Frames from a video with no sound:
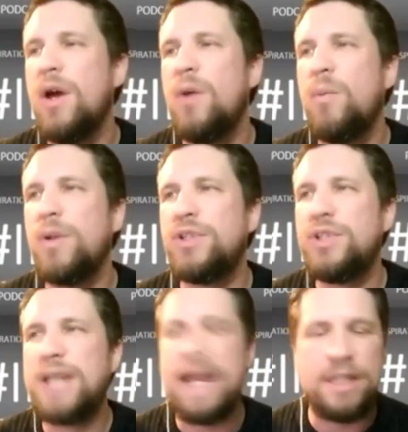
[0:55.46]

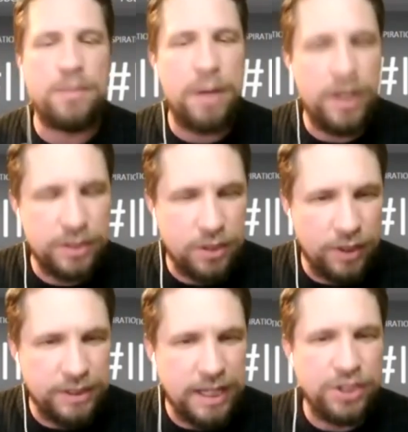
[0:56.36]
once you take the
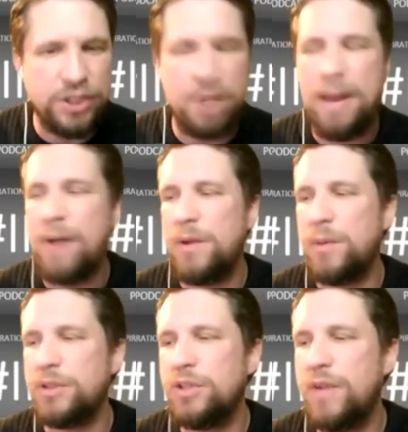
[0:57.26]
personalization about
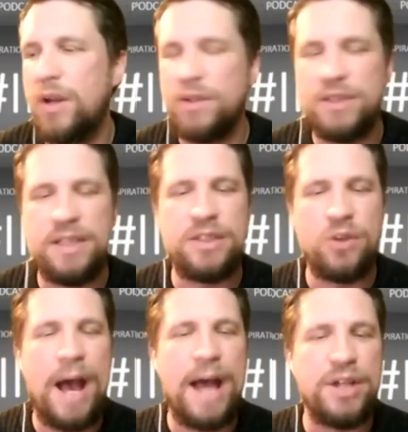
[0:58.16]
it once you realize that
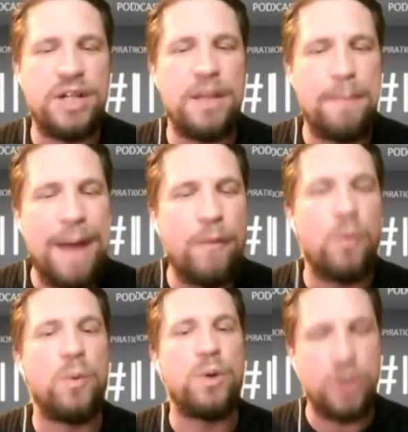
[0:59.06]
it's not actually
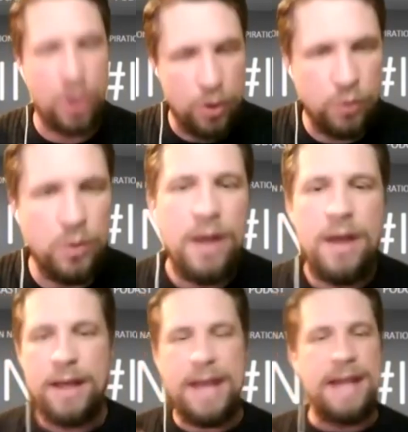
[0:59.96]
about you
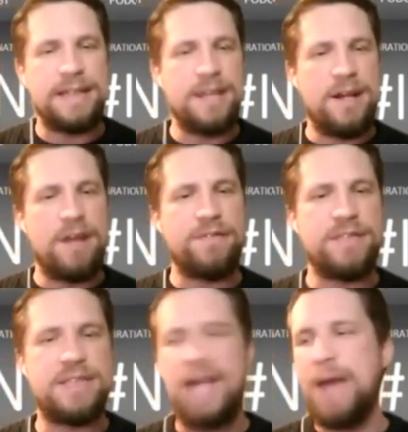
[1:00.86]
again it's
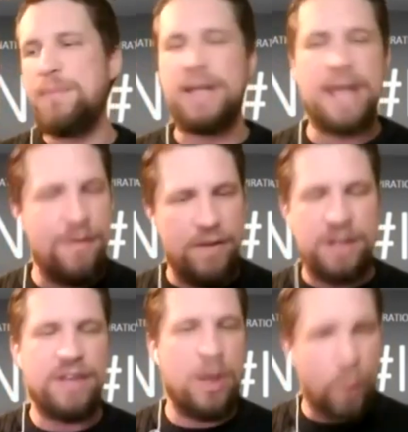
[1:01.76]
another step in getting
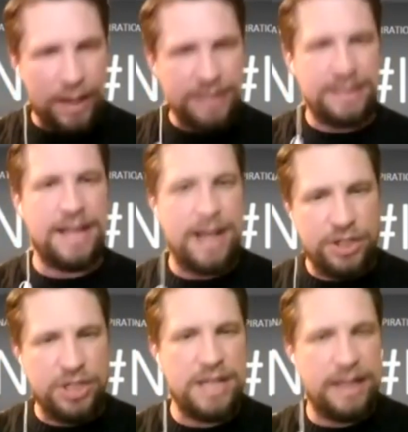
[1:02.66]
rid of that wasted
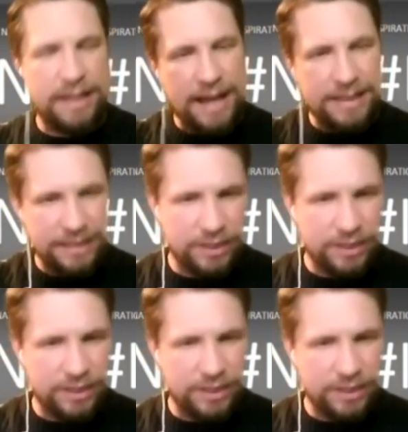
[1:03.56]
energy and getting